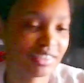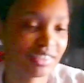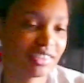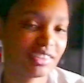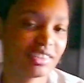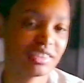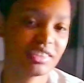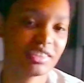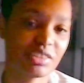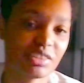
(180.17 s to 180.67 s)

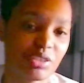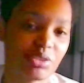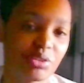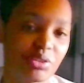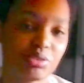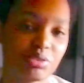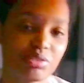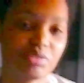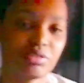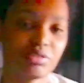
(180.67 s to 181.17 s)
So
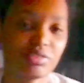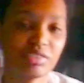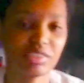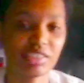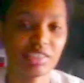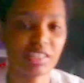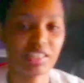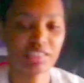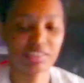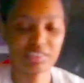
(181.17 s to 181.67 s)

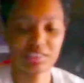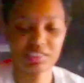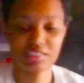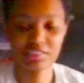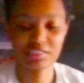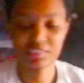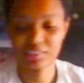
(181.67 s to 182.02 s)
let's